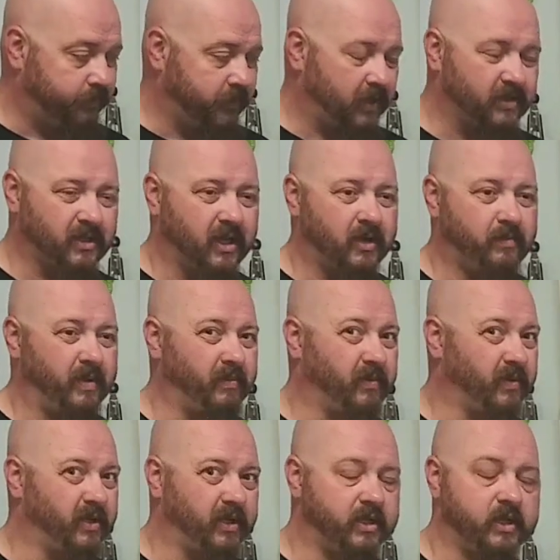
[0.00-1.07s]
There's a lot of
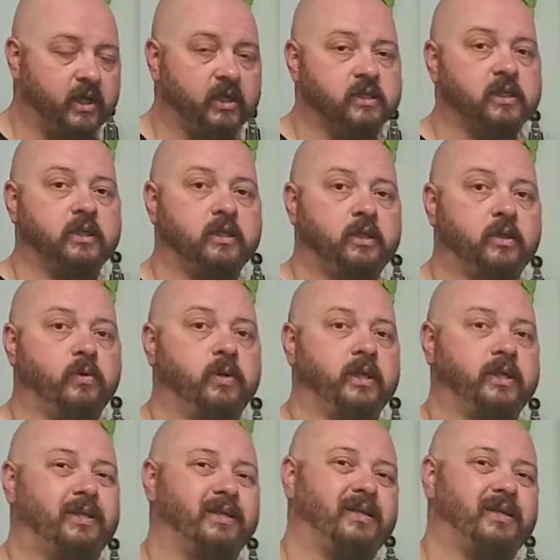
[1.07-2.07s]
people that doesn't do it